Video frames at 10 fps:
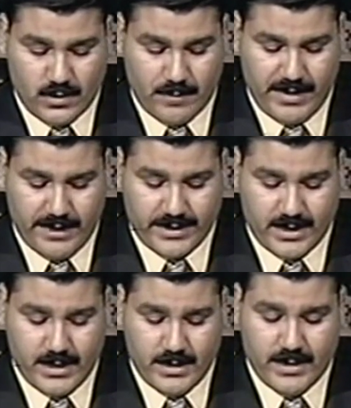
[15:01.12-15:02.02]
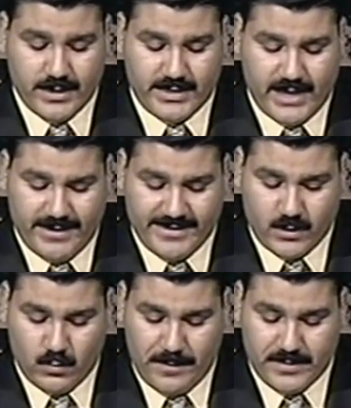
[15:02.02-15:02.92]
America
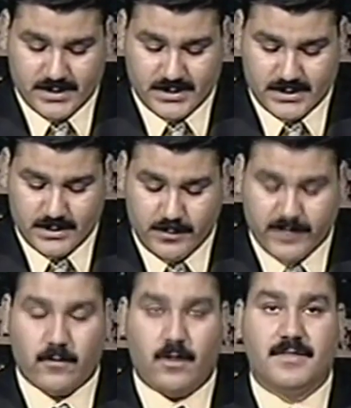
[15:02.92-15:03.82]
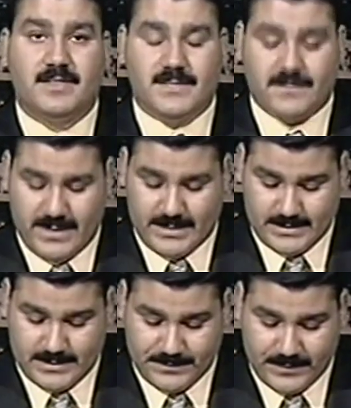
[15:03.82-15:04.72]
carrying weapons before this event,
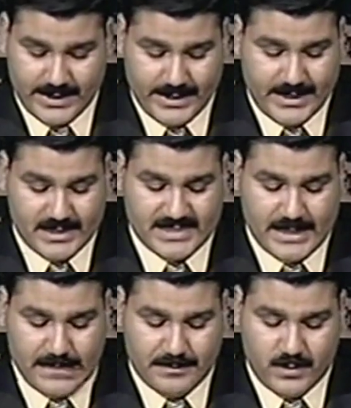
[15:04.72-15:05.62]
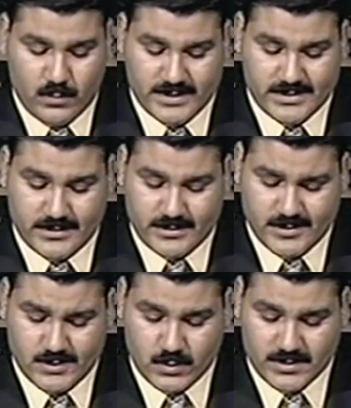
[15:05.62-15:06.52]
except the Westerners
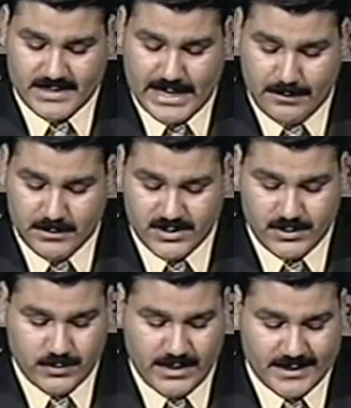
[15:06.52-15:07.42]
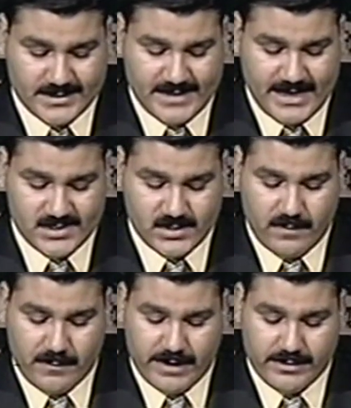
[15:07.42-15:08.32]
who established the United States of
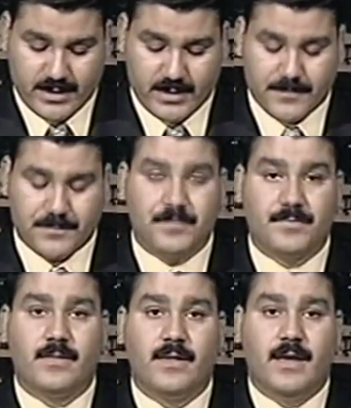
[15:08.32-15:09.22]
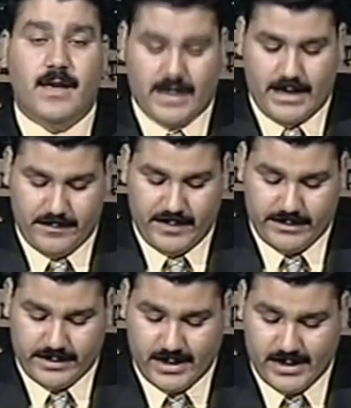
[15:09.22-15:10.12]
America.
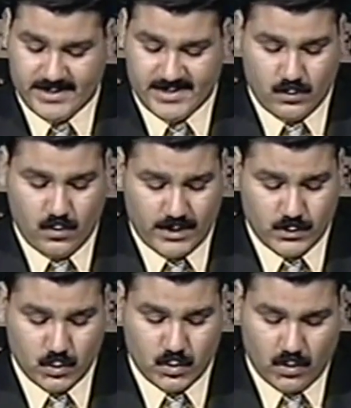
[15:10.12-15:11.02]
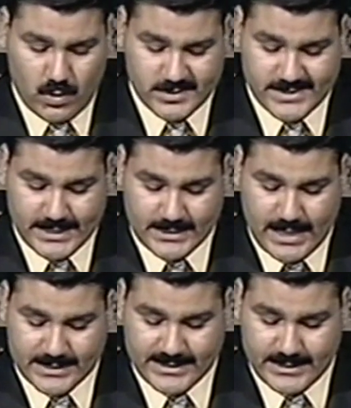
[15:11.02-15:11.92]
America is the one who crossed the
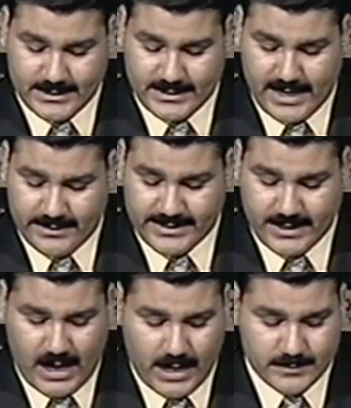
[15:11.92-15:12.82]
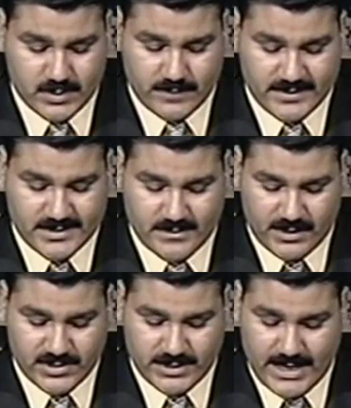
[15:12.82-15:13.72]
Atlantic carrying arms of
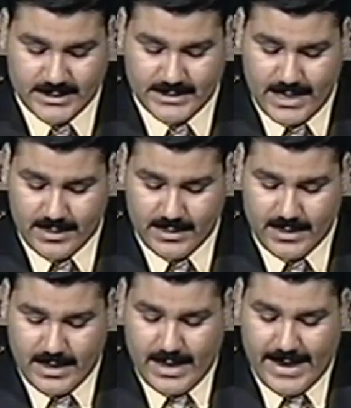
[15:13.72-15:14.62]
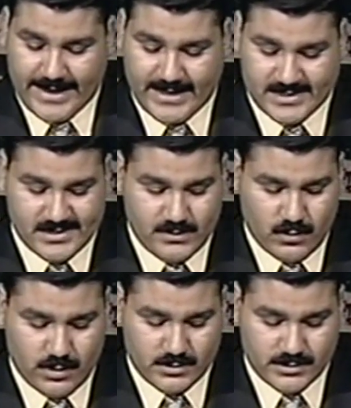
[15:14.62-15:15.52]
destruction and death against the world.